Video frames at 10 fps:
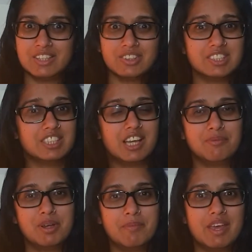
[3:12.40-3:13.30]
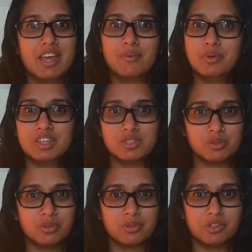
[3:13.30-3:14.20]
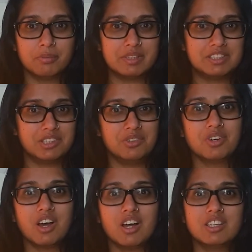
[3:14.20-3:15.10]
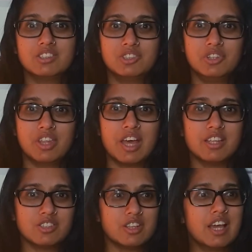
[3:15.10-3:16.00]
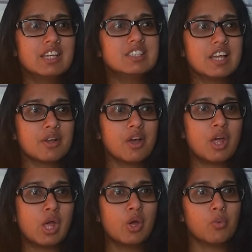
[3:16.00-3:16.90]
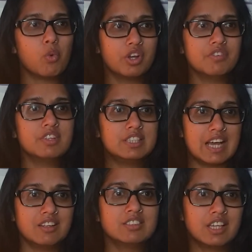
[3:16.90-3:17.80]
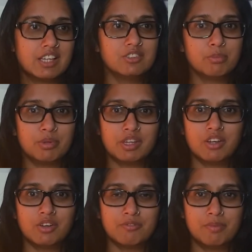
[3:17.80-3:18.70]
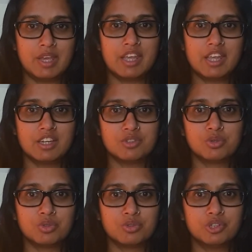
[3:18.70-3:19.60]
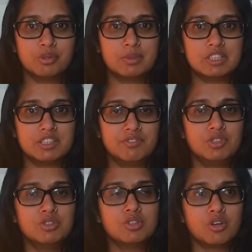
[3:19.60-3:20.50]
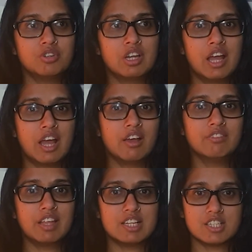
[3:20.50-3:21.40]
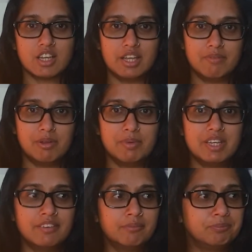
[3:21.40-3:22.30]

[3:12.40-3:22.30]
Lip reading: on a time limit and with a tour group, and so you can't do that. So that is like one of the downsides of being in a tour group, is if you don't have that time limit,